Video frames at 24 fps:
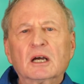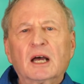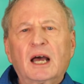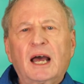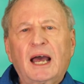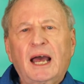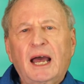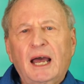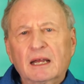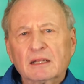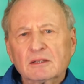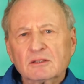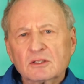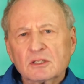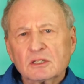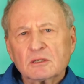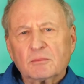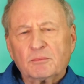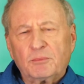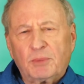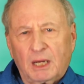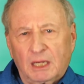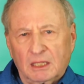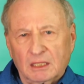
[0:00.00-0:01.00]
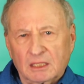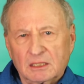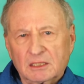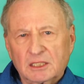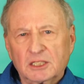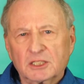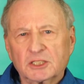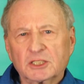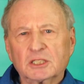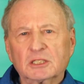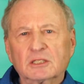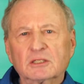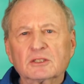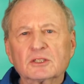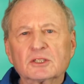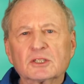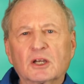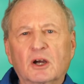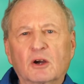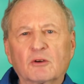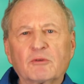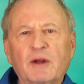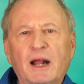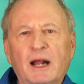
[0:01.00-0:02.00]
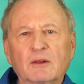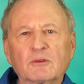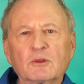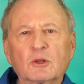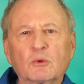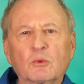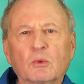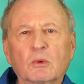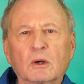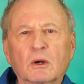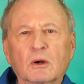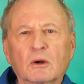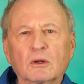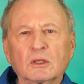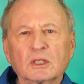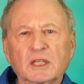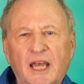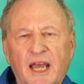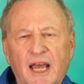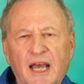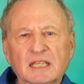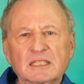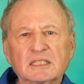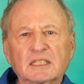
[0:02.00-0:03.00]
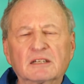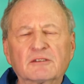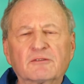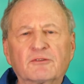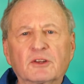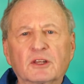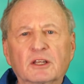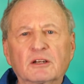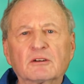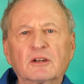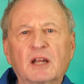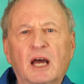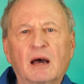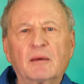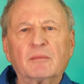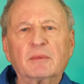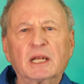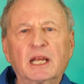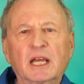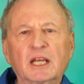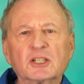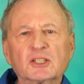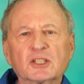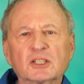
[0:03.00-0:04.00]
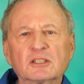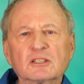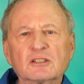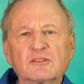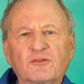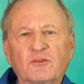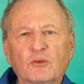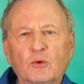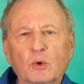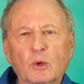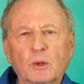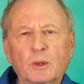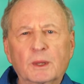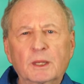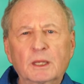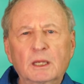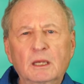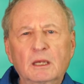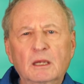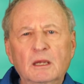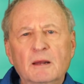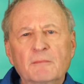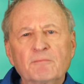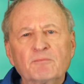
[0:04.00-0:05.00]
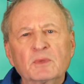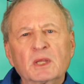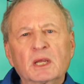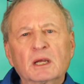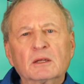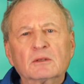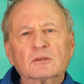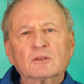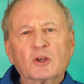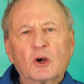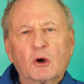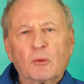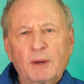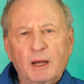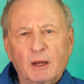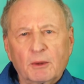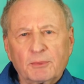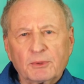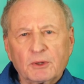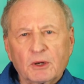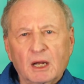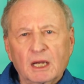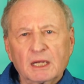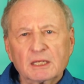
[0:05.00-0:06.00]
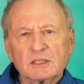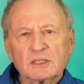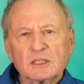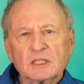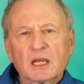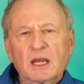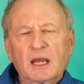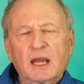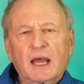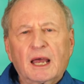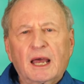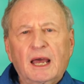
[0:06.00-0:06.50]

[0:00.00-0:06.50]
and politicians around the world asking for their nominations for the Nobel Prize.